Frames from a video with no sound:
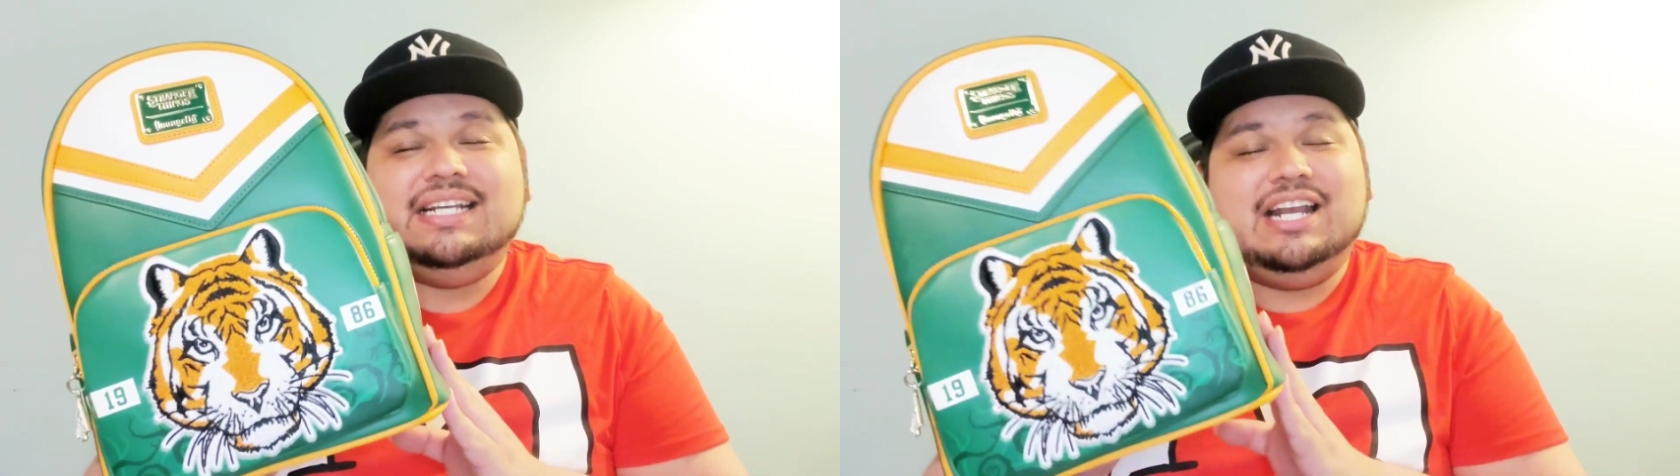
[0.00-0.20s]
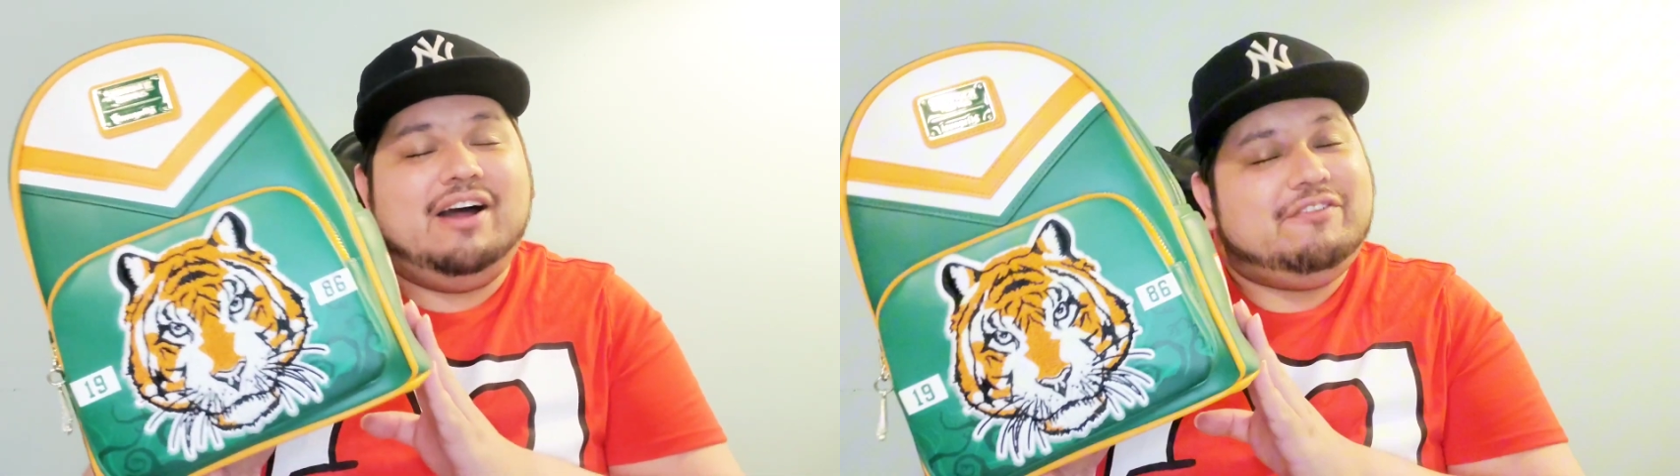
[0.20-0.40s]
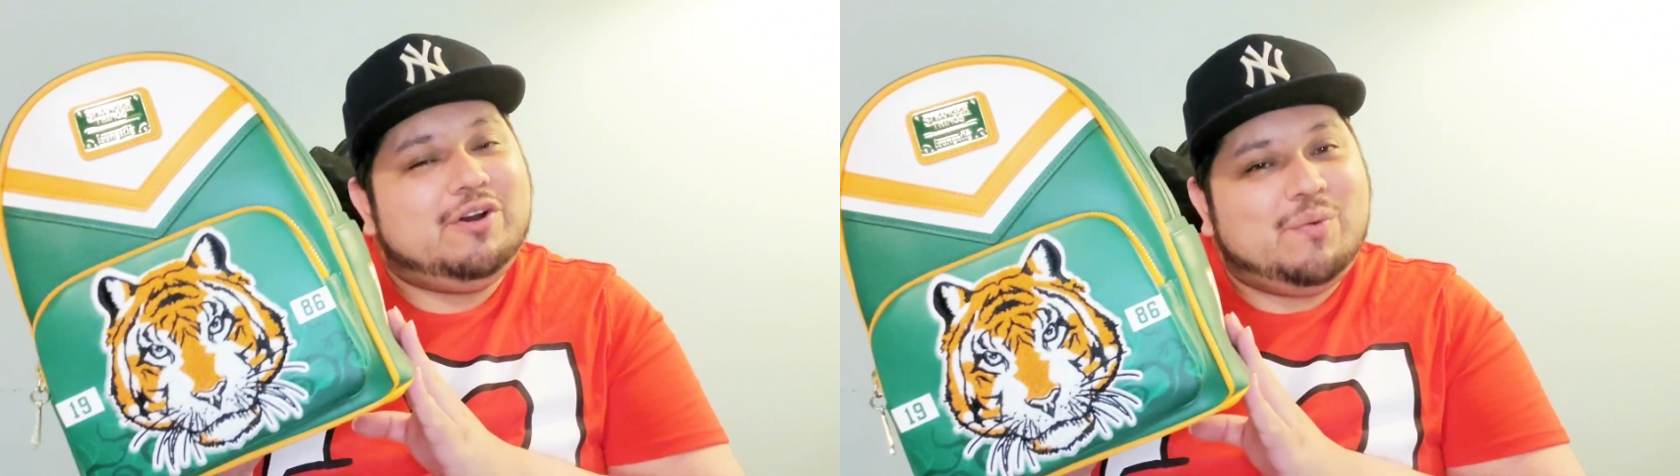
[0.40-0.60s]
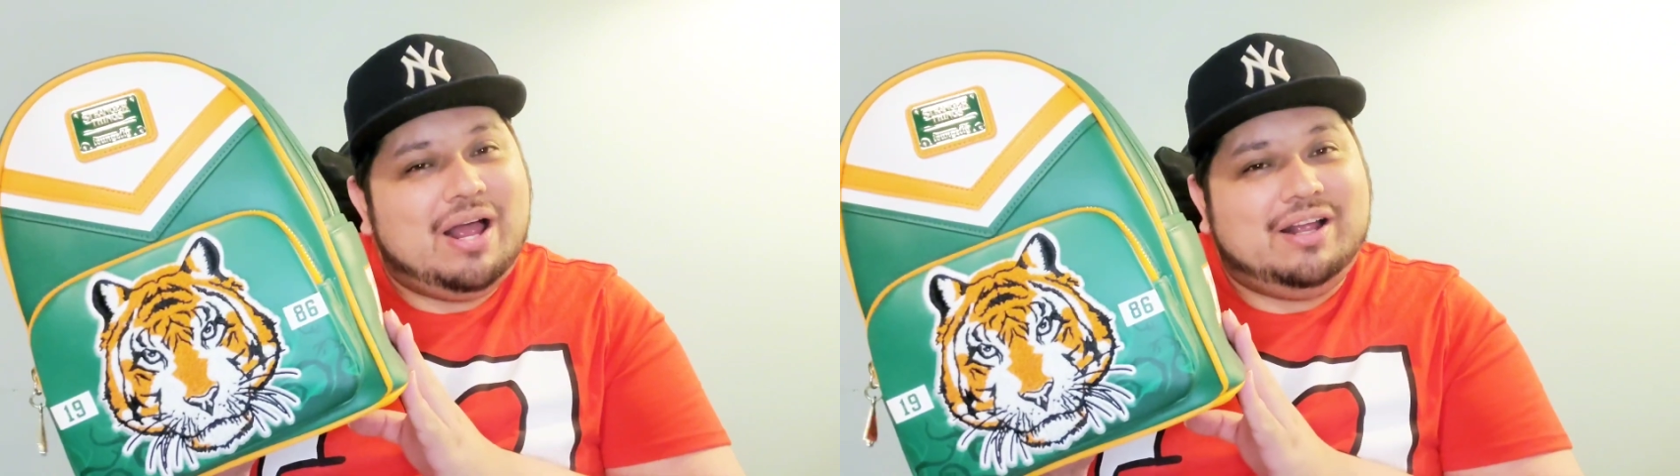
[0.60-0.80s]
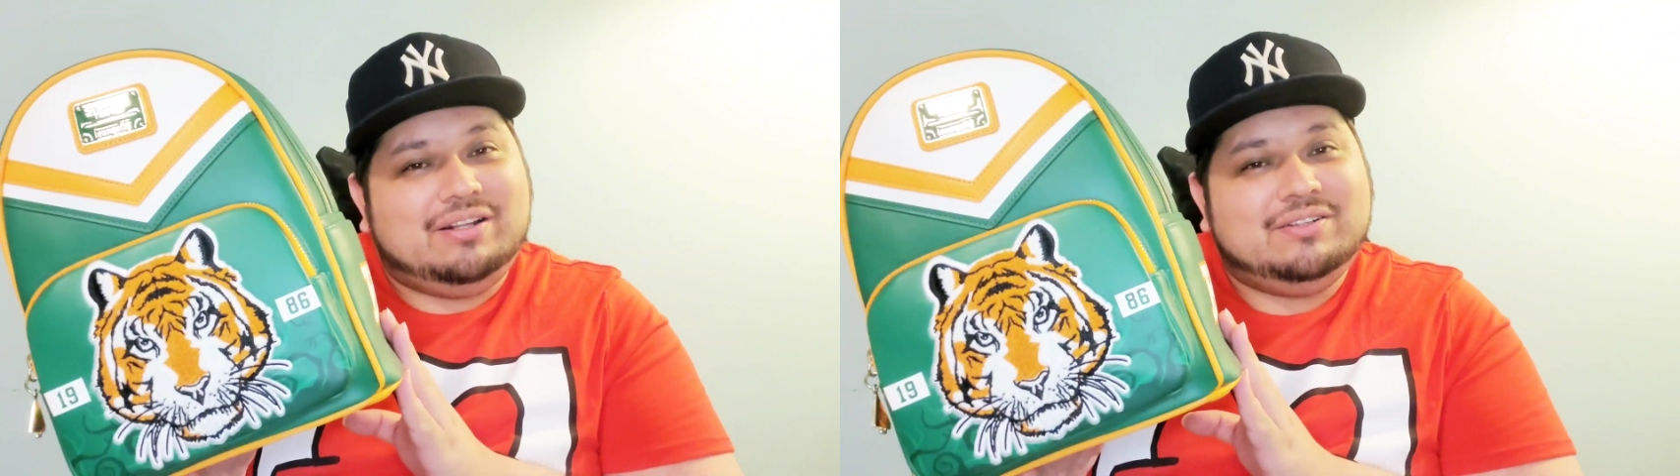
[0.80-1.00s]
Not for a
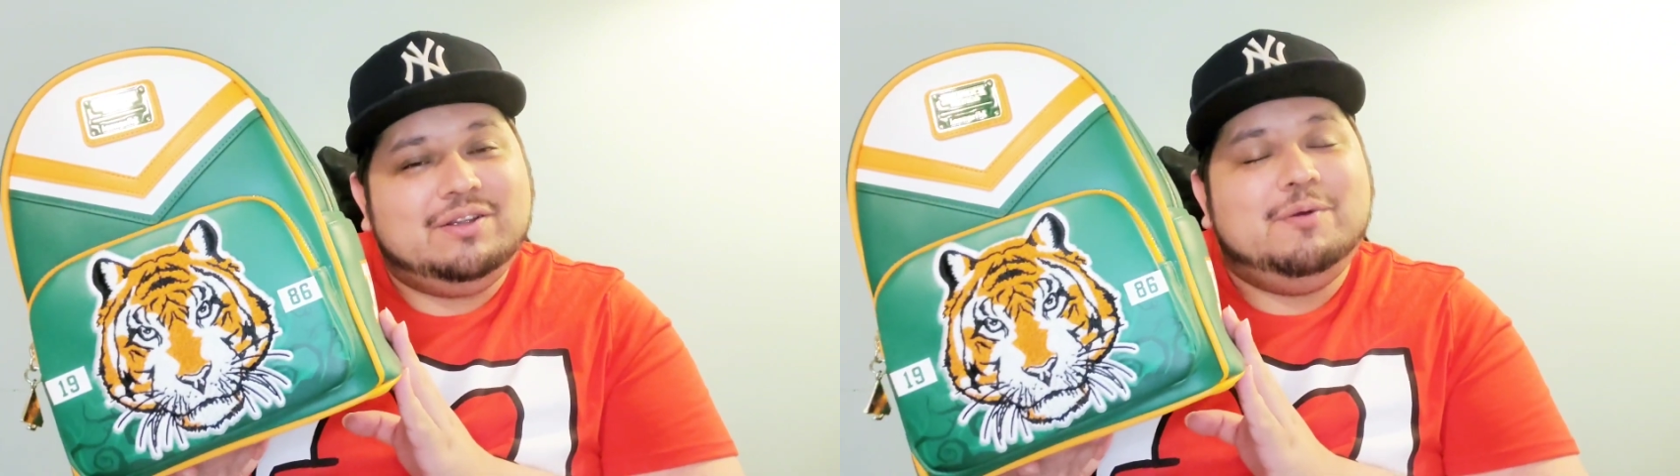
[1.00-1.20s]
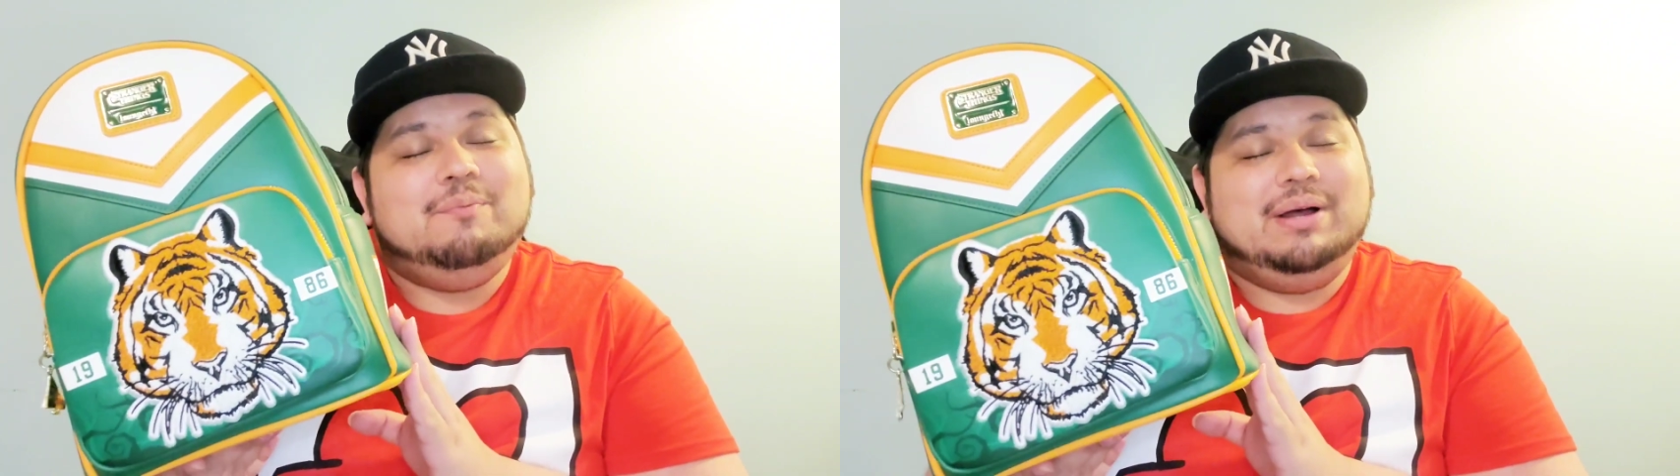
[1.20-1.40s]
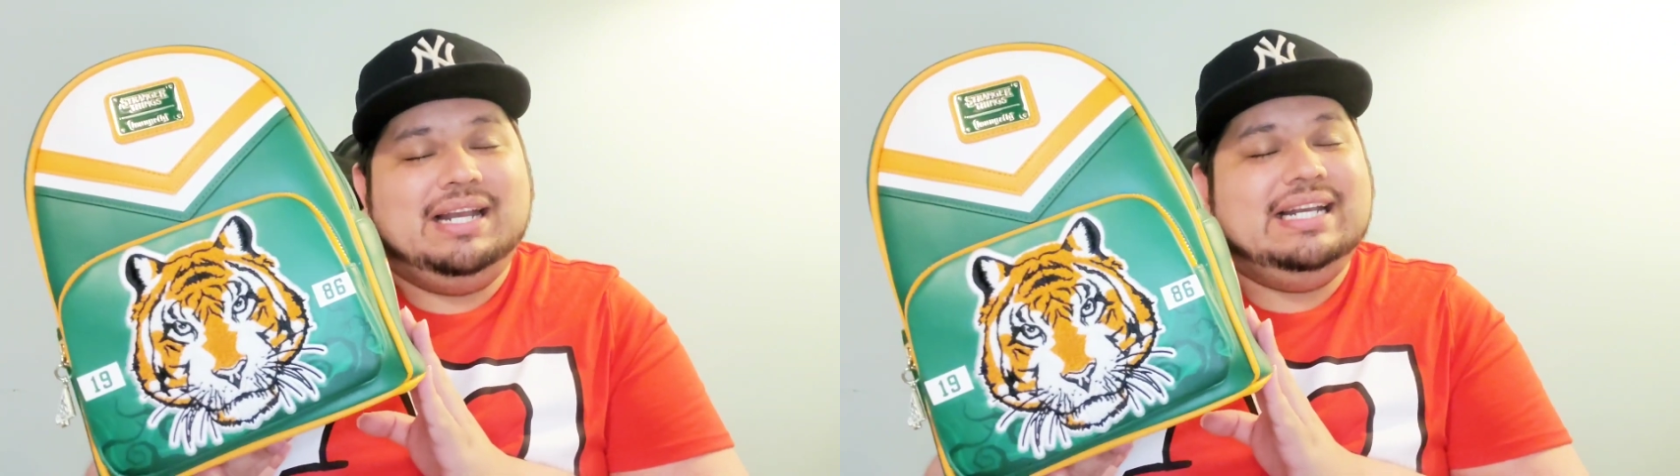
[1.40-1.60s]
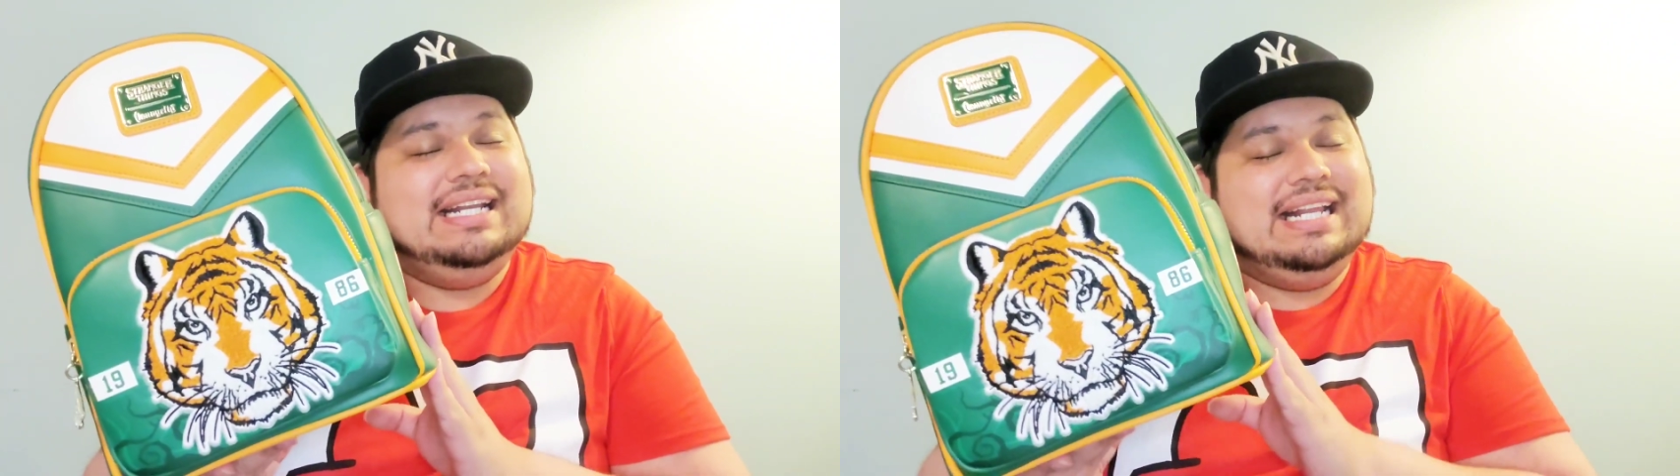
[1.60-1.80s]
while, but